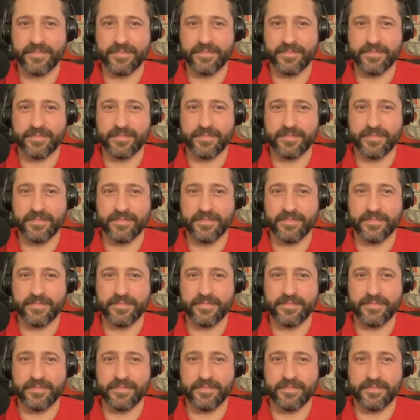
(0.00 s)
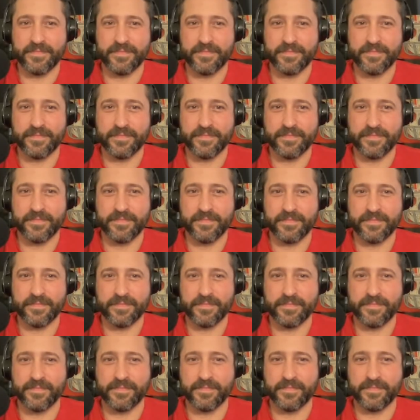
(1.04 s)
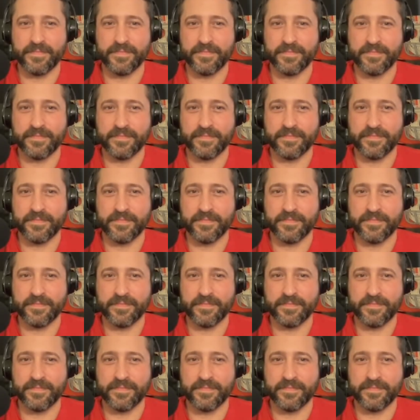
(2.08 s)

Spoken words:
No words are spoken by the person on screen.